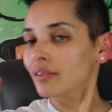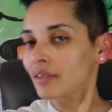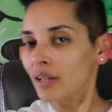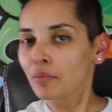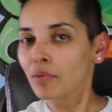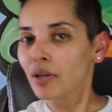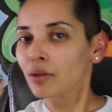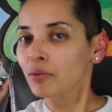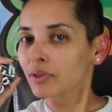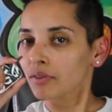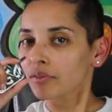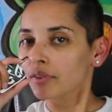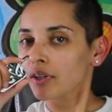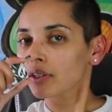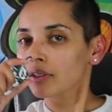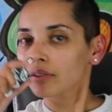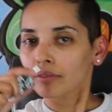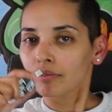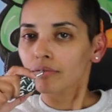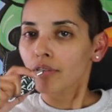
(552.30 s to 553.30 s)
I'm like, what the
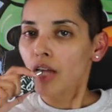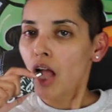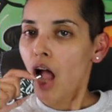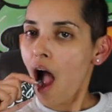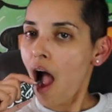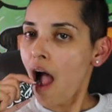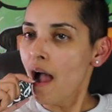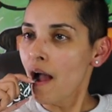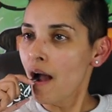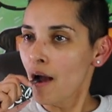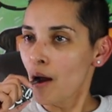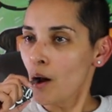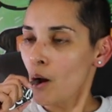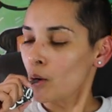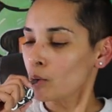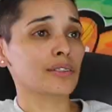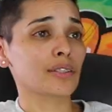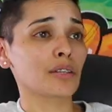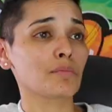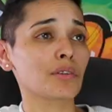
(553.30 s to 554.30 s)
fuck?
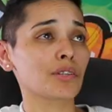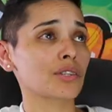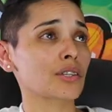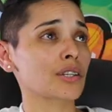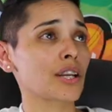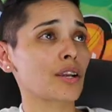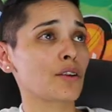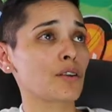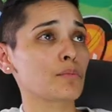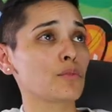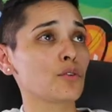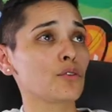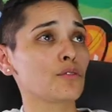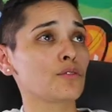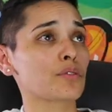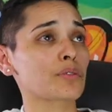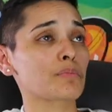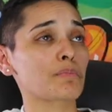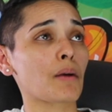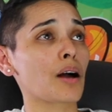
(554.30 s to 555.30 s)
The missionary
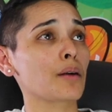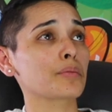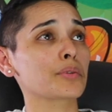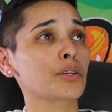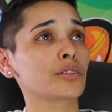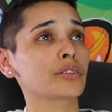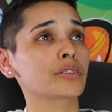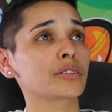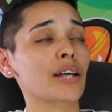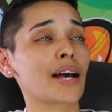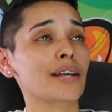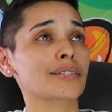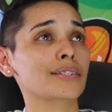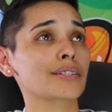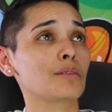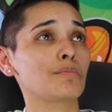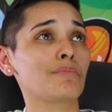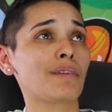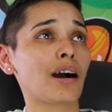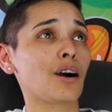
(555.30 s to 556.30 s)
move would probably only
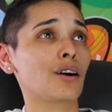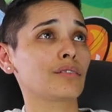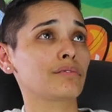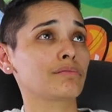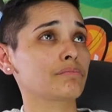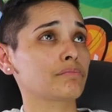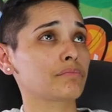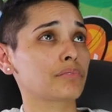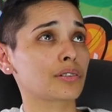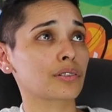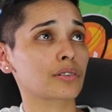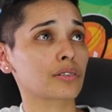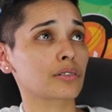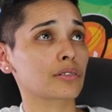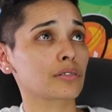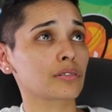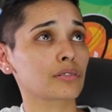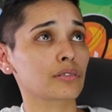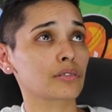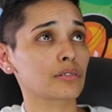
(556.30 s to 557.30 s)
lasted about,
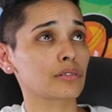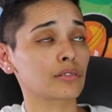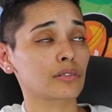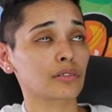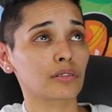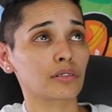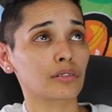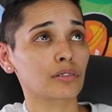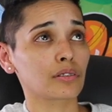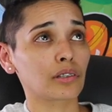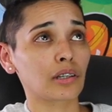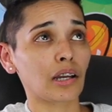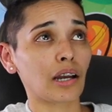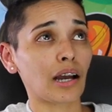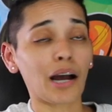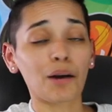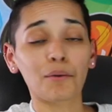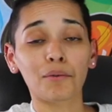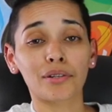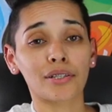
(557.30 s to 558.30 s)

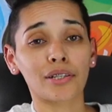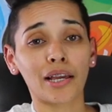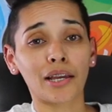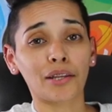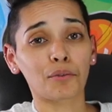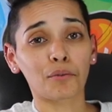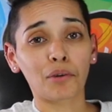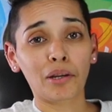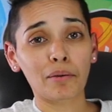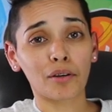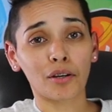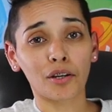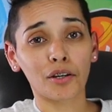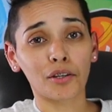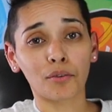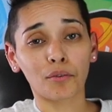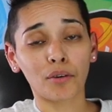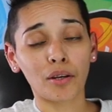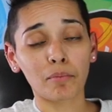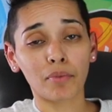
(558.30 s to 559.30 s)
I would say a
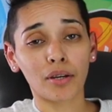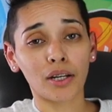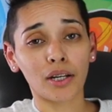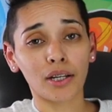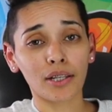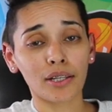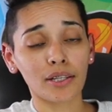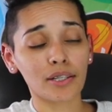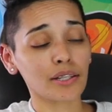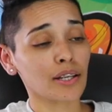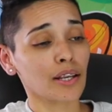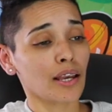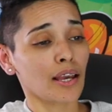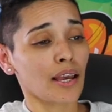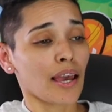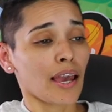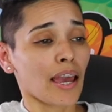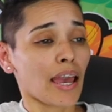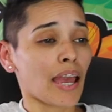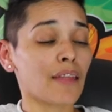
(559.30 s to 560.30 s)
good three minutes.
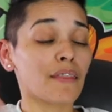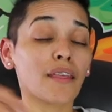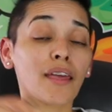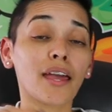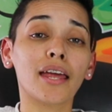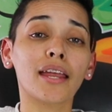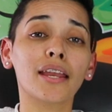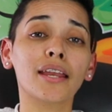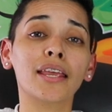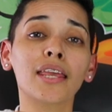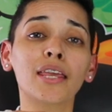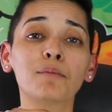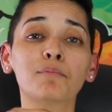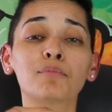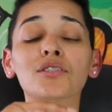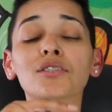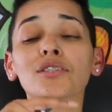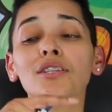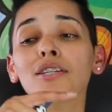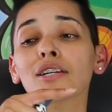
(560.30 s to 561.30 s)
And then he
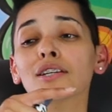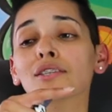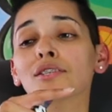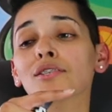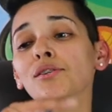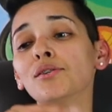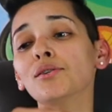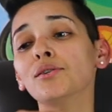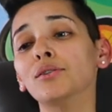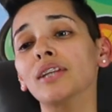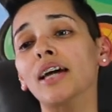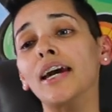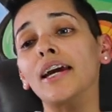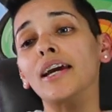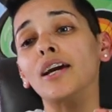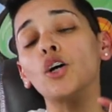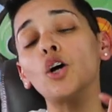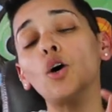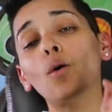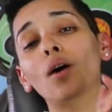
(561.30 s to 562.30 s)
proceeded to
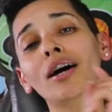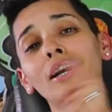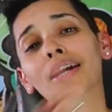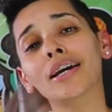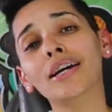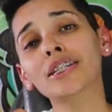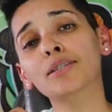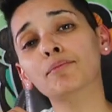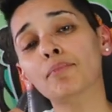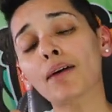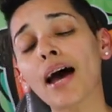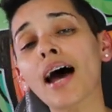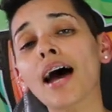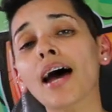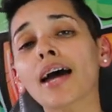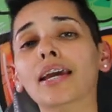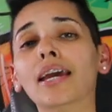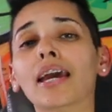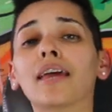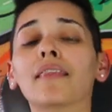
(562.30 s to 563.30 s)
like go on his
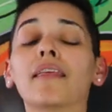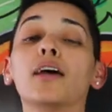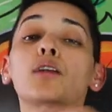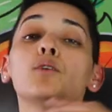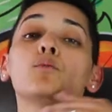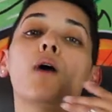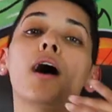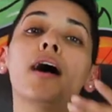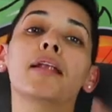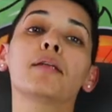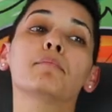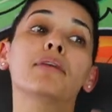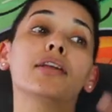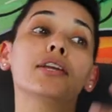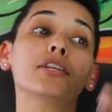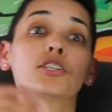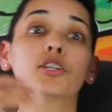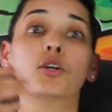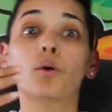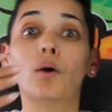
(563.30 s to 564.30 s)
back and then wanted
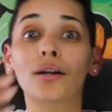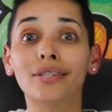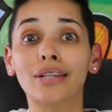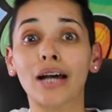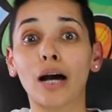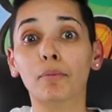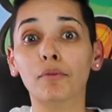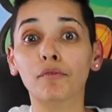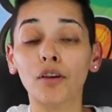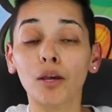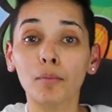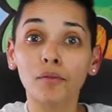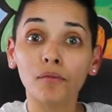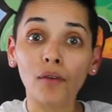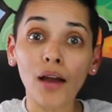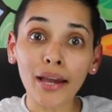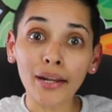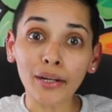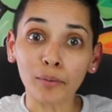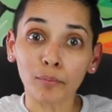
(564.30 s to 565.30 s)
me to go on top of him and
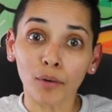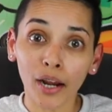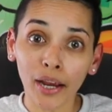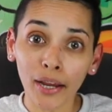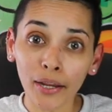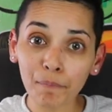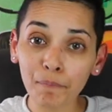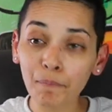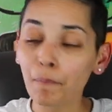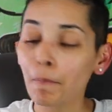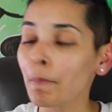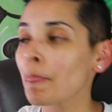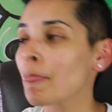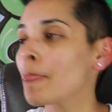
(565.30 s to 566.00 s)
ride him, right?